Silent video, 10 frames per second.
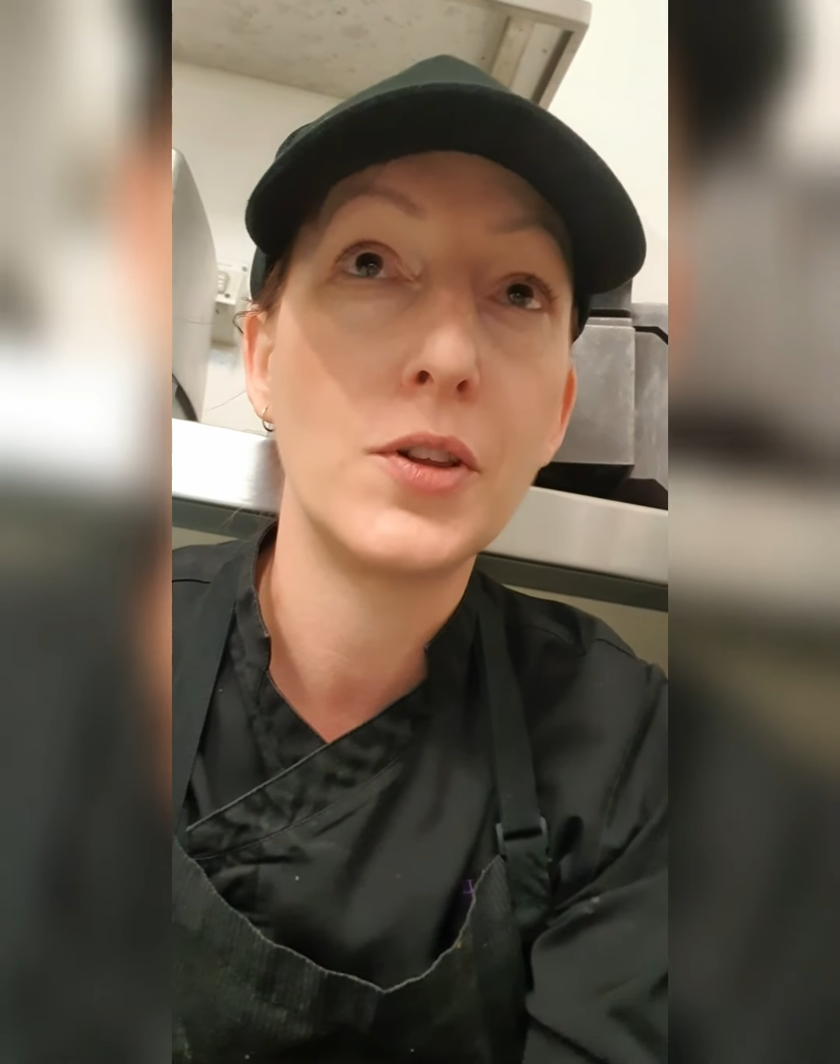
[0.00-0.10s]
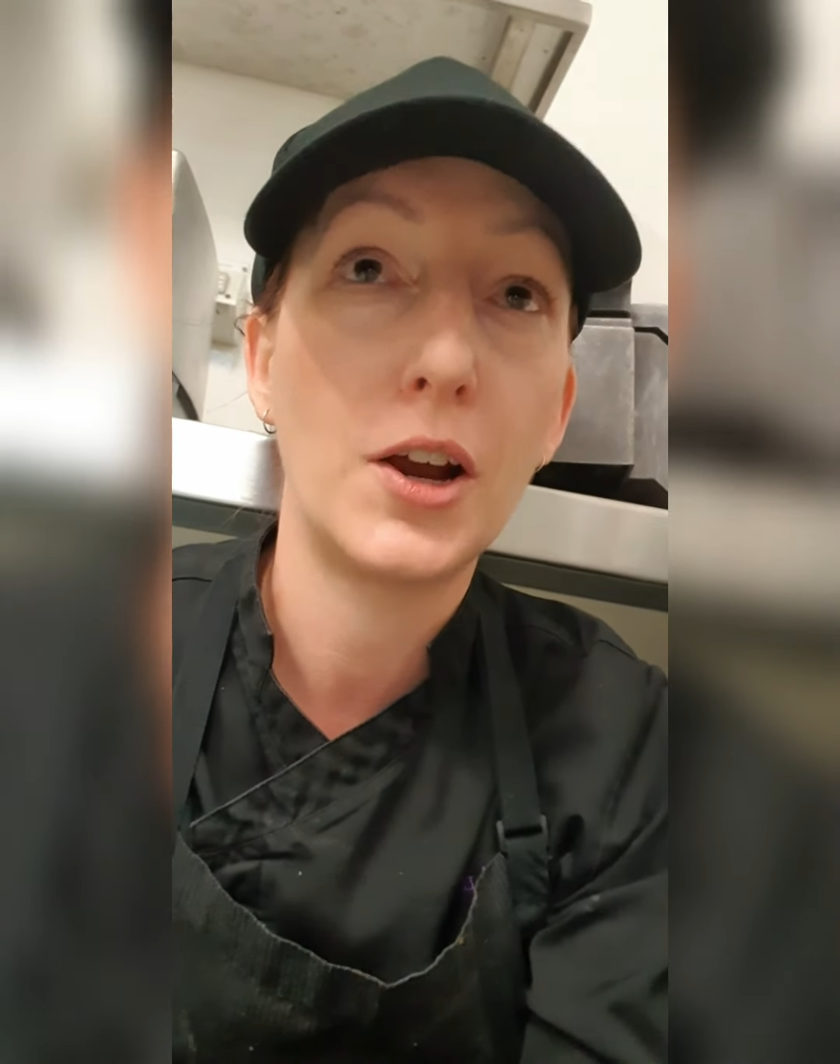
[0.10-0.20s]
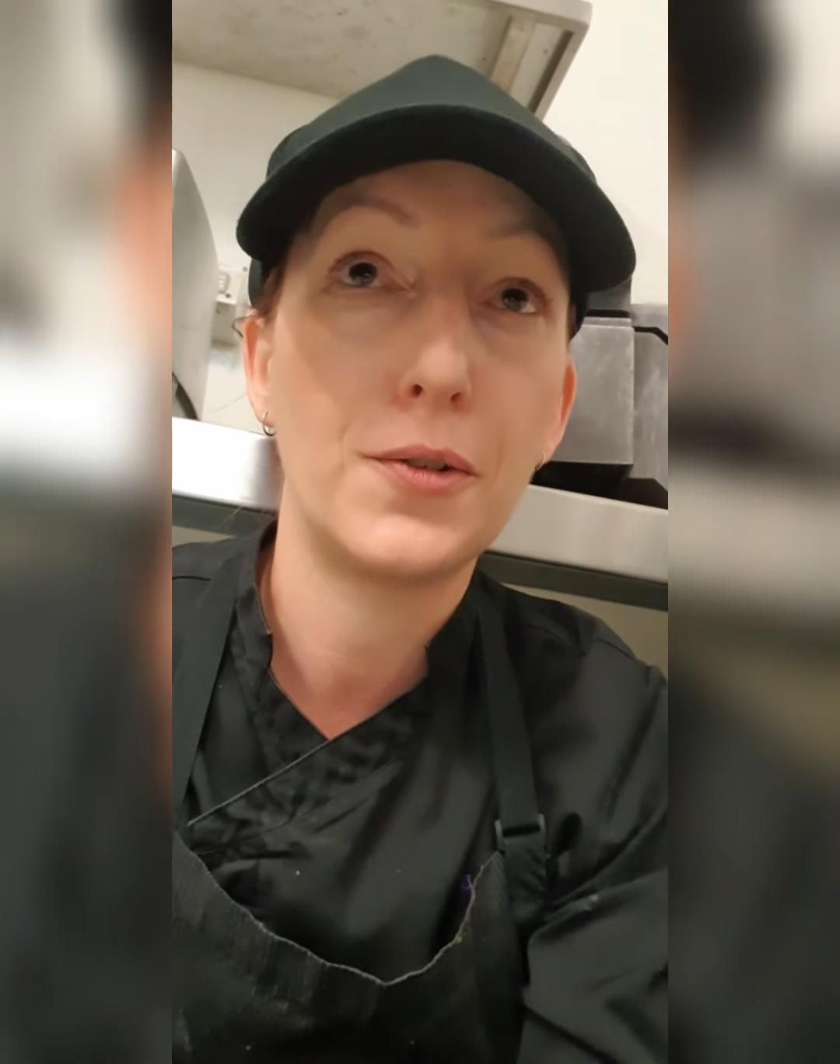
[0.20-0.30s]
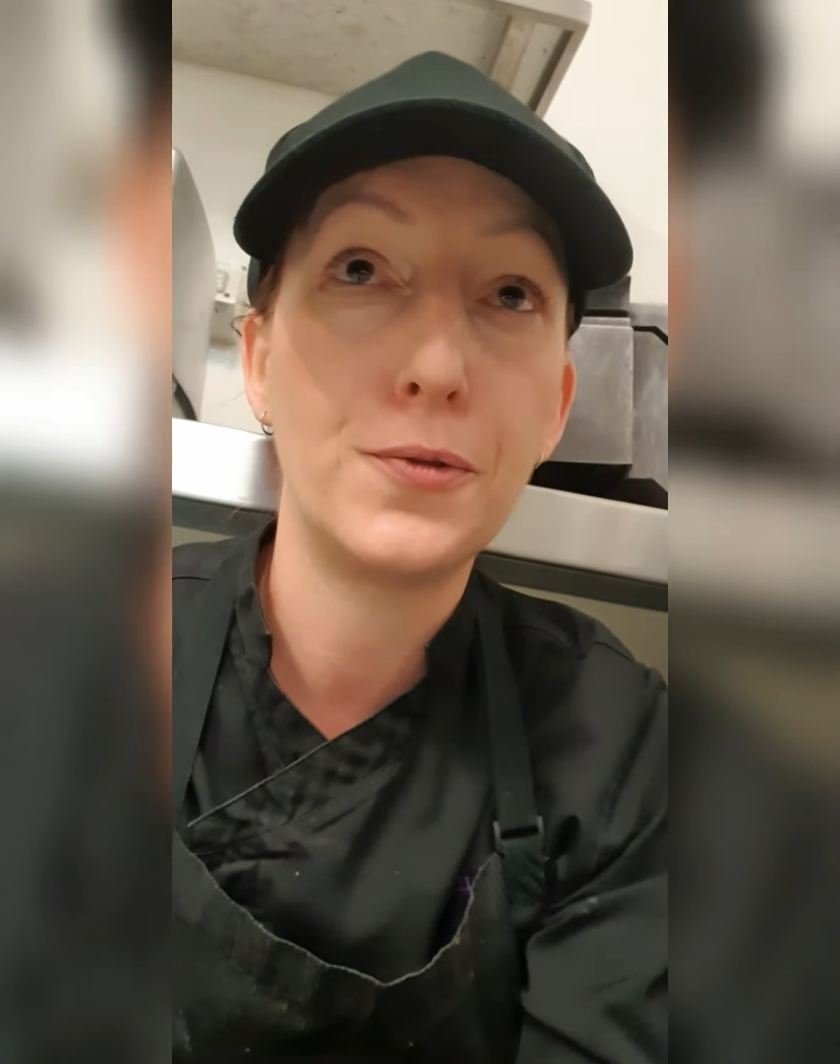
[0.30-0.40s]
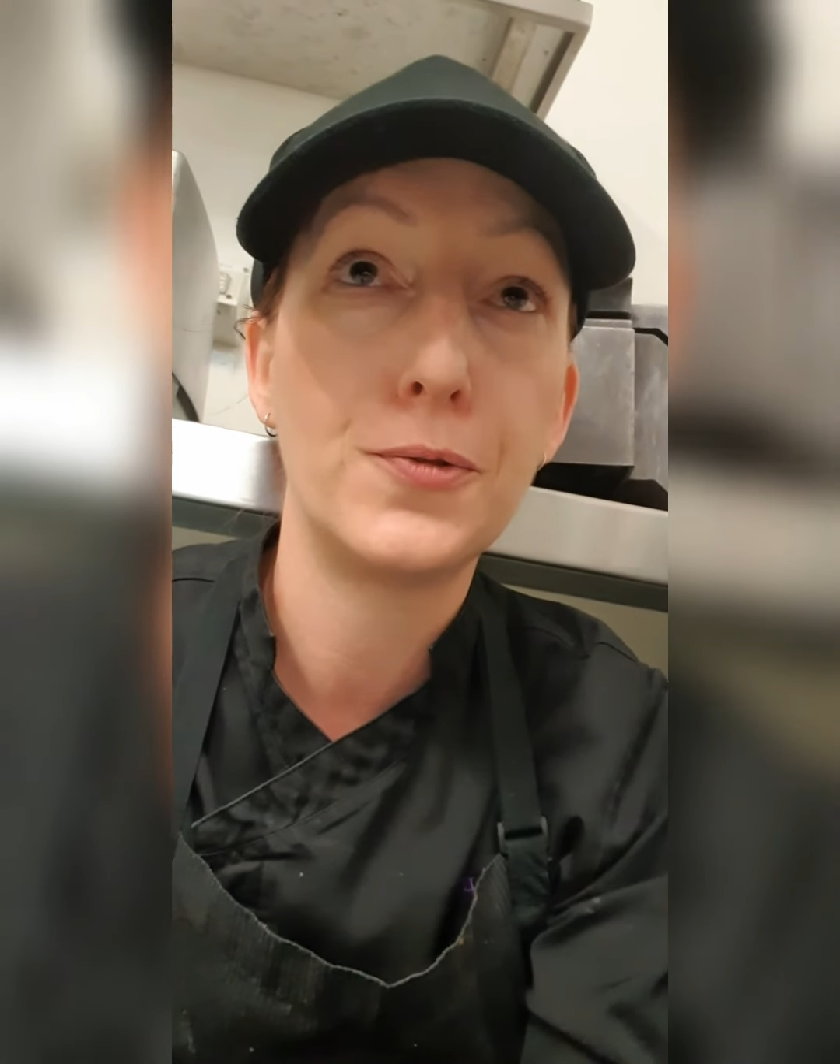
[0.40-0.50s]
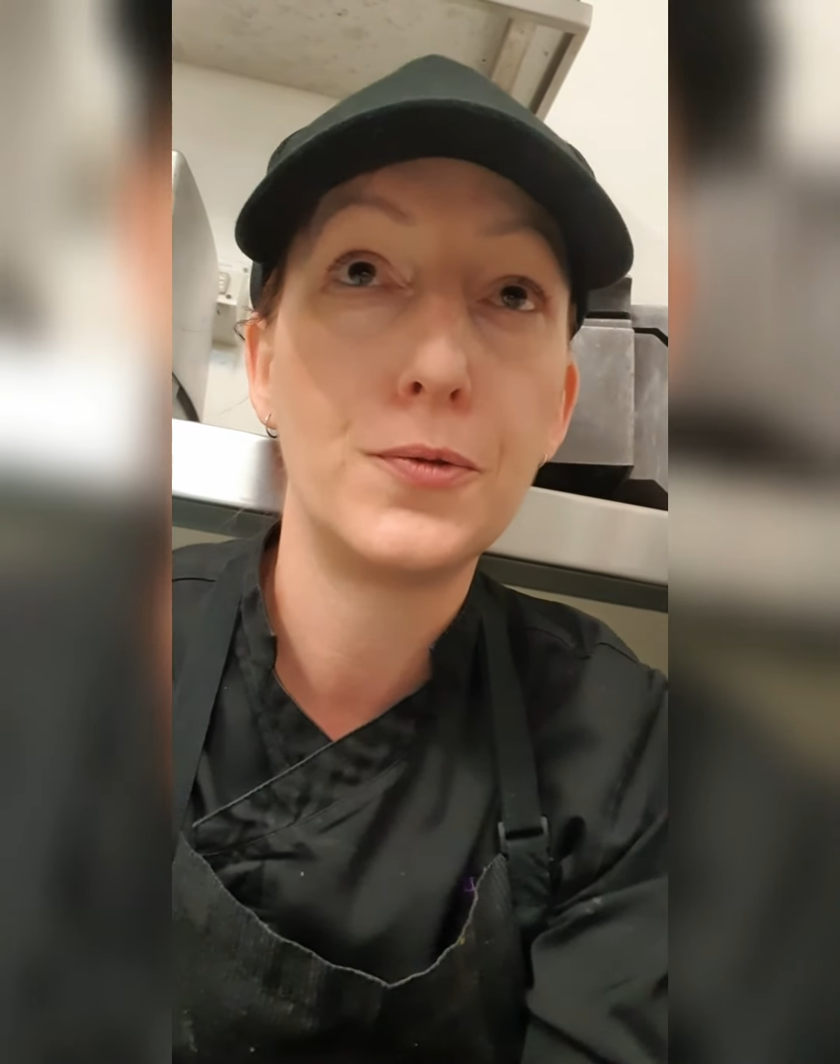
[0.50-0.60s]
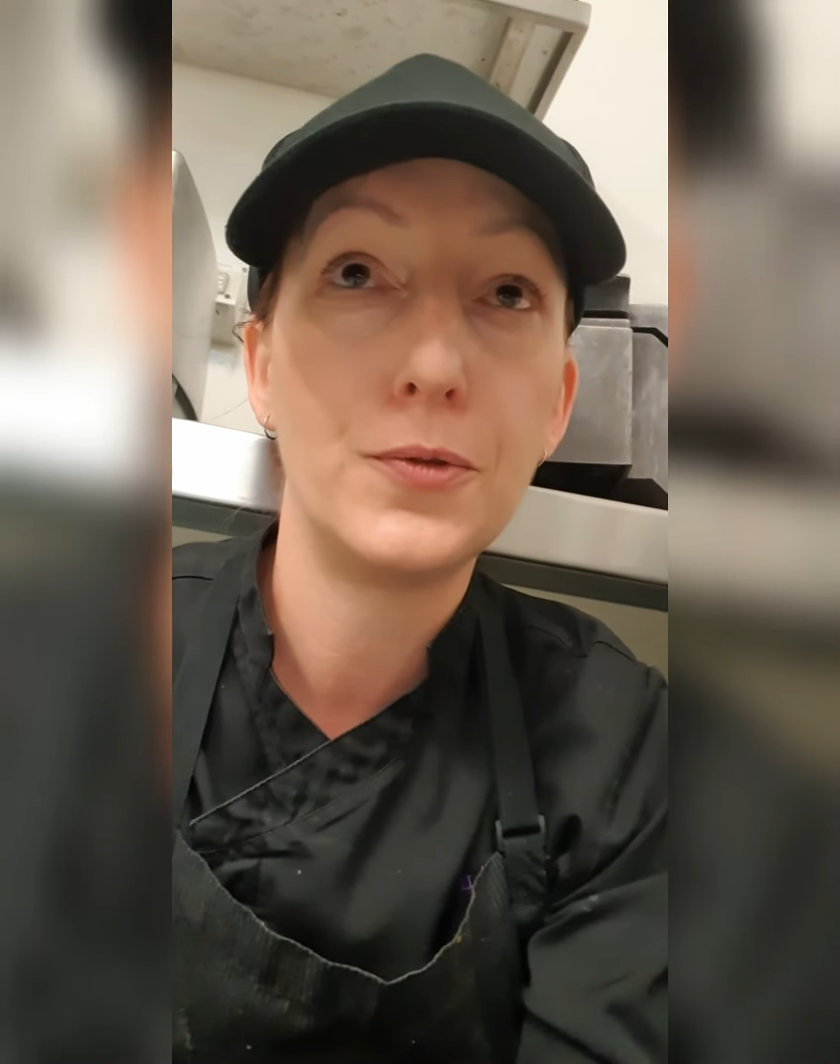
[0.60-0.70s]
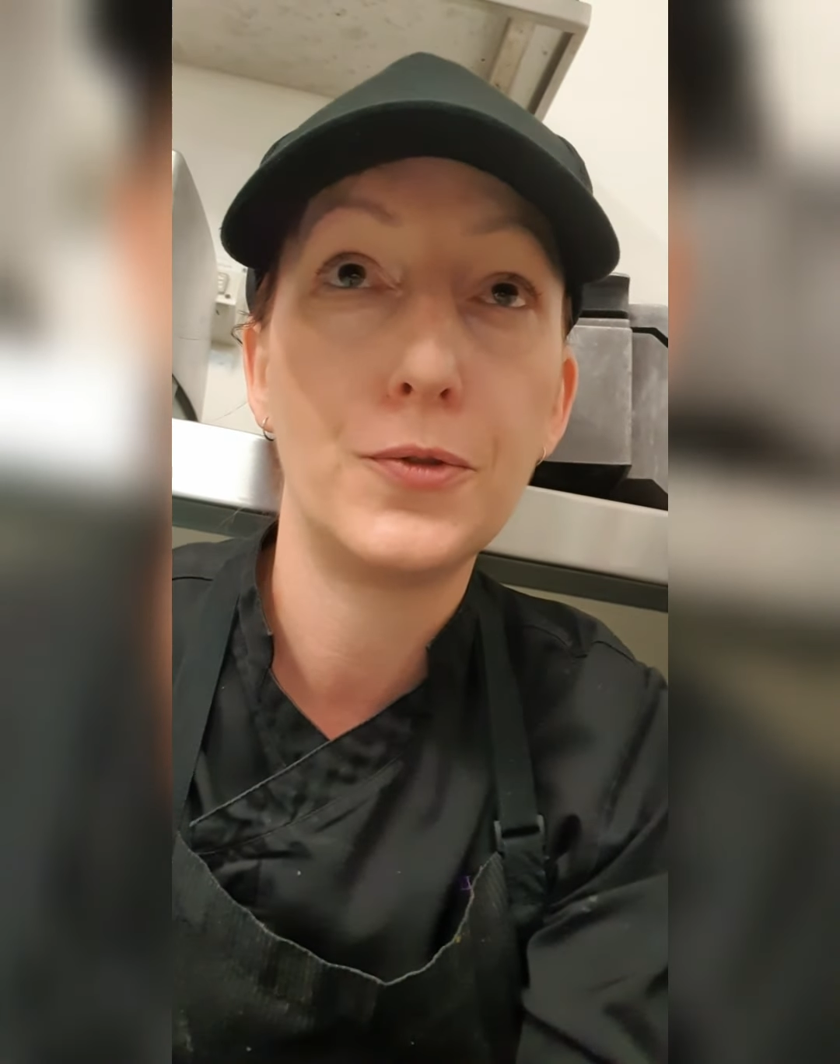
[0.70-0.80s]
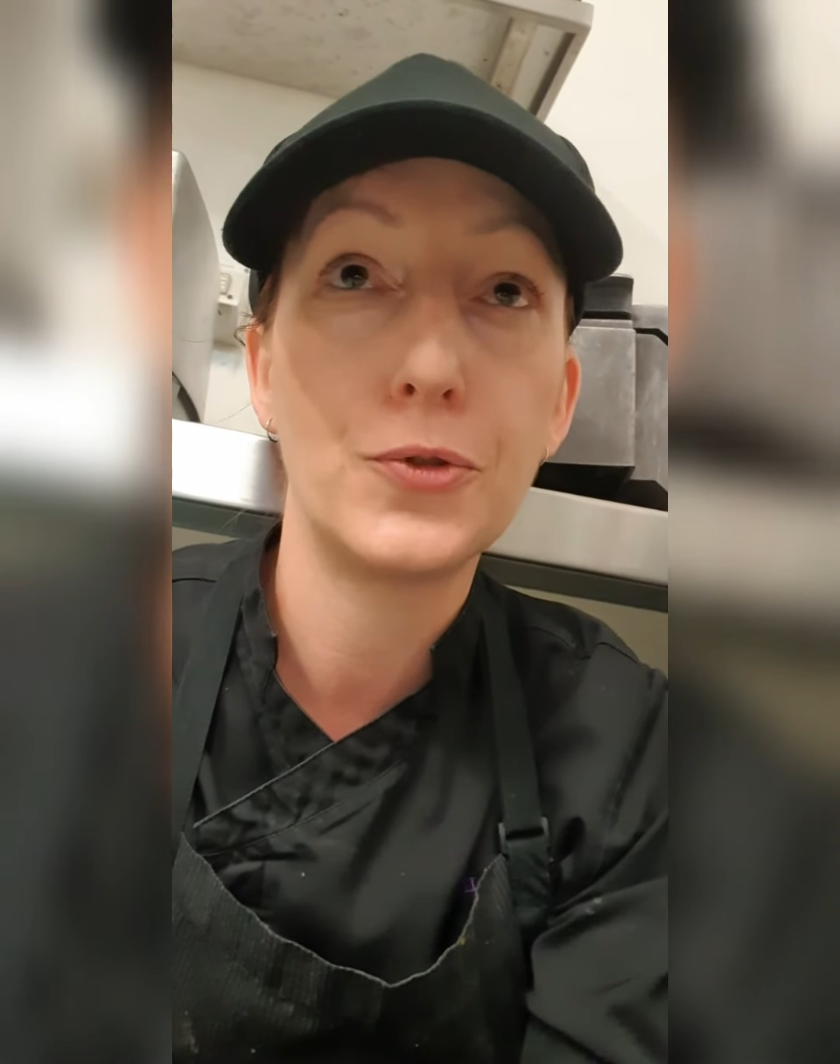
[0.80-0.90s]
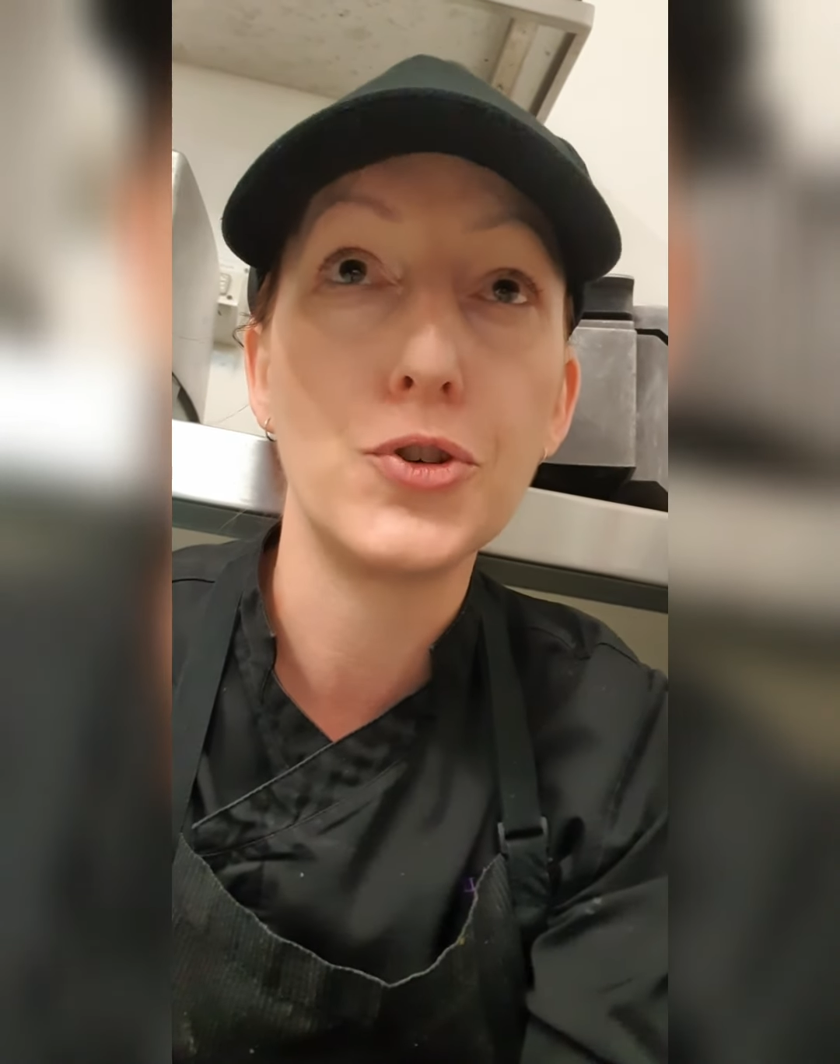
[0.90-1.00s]
like
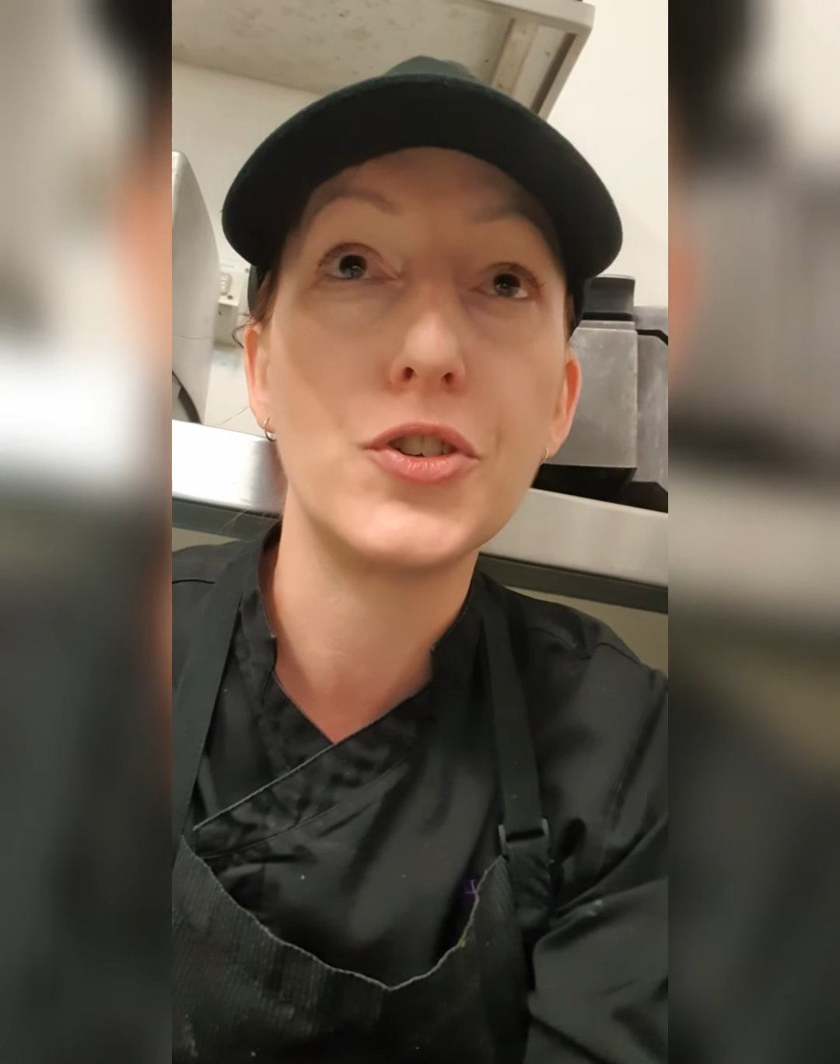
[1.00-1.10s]
through